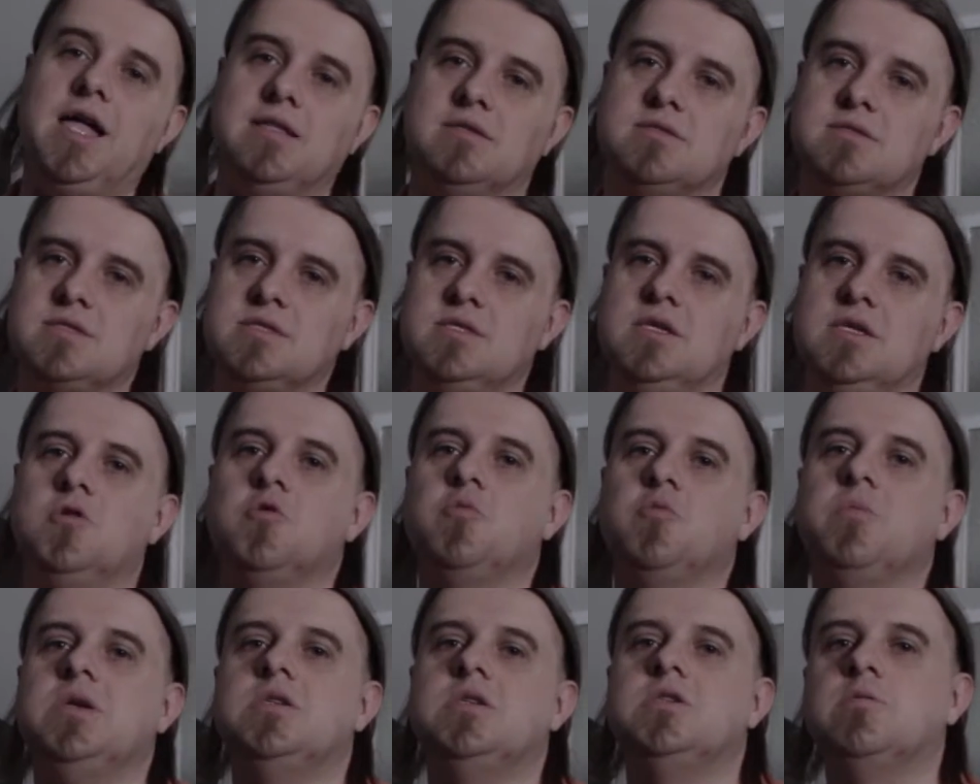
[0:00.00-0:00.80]
and
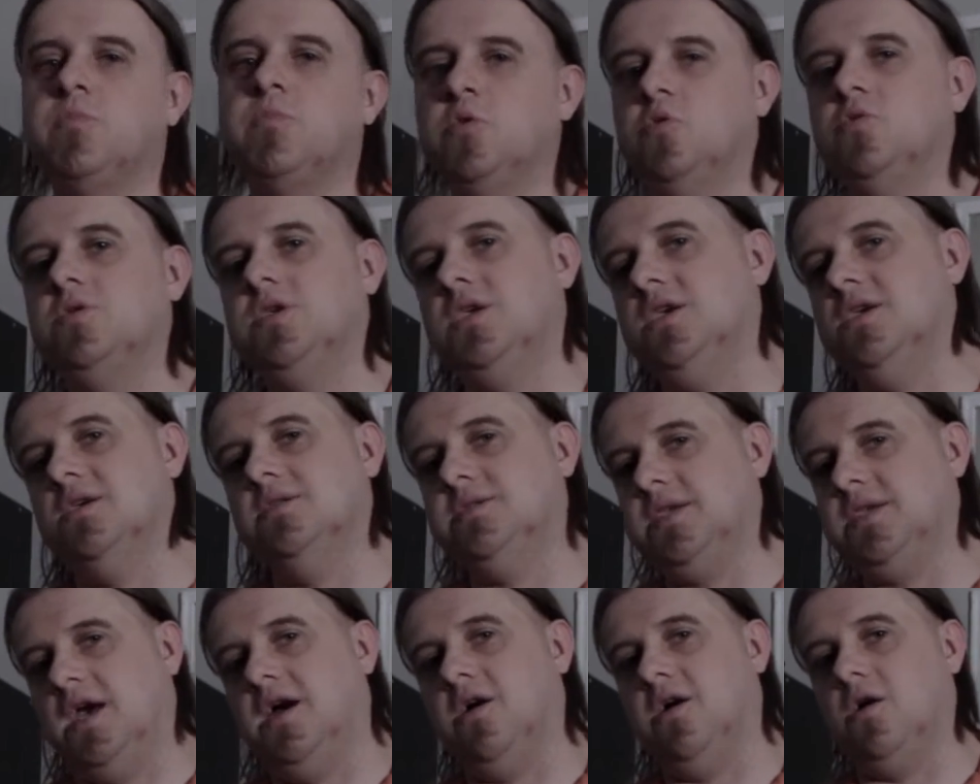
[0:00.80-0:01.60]
still be spooky
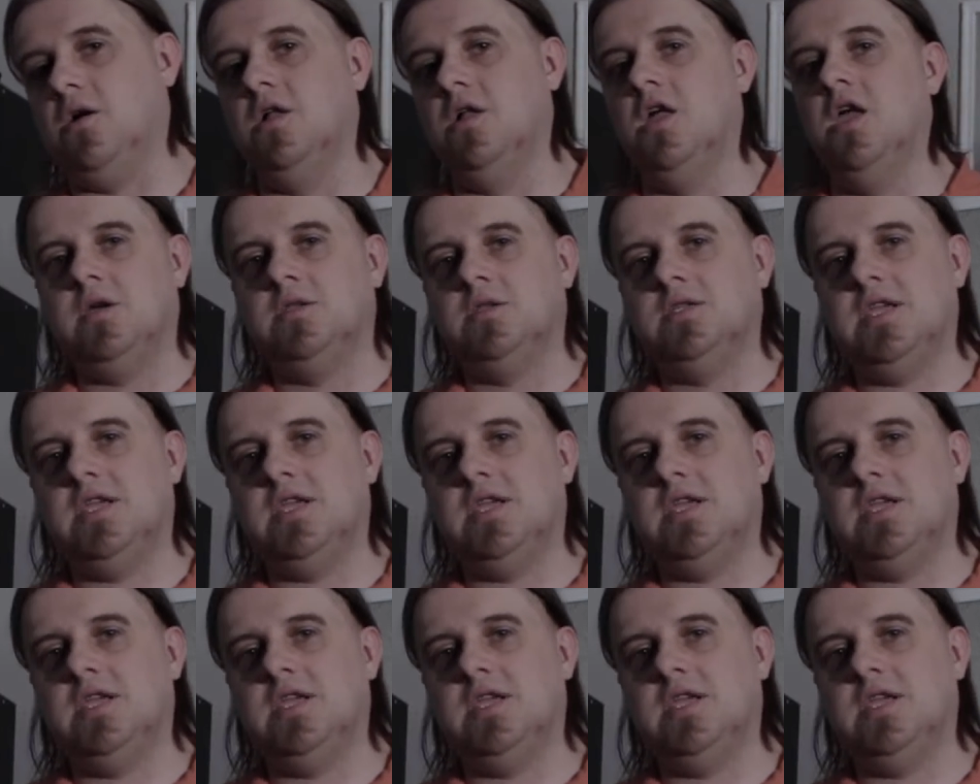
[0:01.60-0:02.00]
as hell.